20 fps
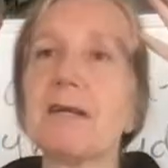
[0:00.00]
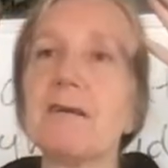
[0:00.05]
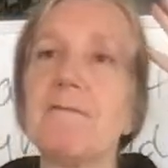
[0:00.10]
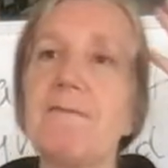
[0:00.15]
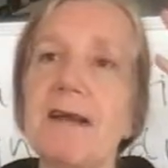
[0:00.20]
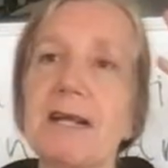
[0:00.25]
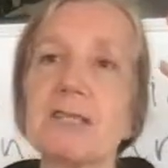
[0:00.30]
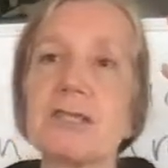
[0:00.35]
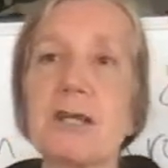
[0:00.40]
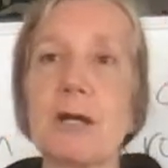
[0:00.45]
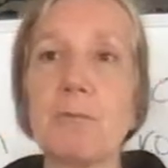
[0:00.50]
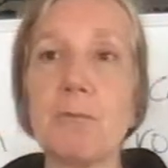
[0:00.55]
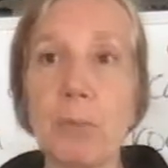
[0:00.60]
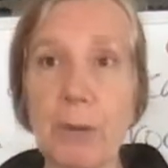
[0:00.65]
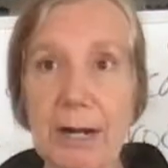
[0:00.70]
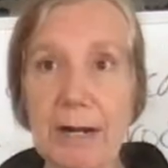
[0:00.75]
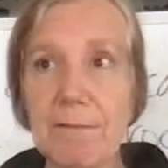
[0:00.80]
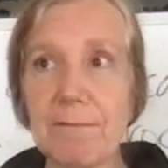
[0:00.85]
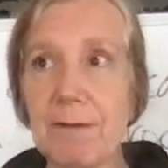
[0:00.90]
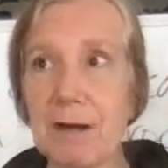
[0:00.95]
effects on
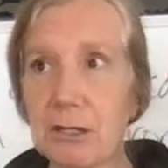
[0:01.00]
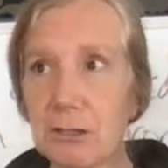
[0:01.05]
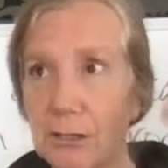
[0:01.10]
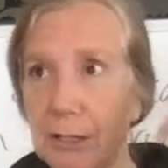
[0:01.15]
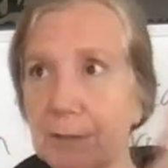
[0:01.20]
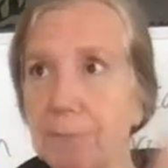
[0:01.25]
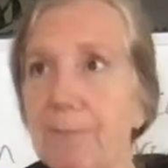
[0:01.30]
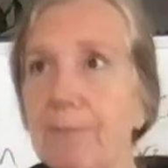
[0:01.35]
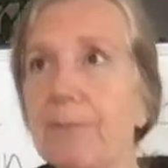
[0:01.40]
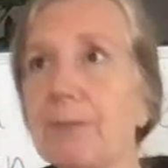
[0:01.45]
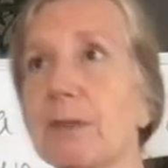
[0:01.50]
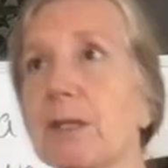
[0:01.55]
brain function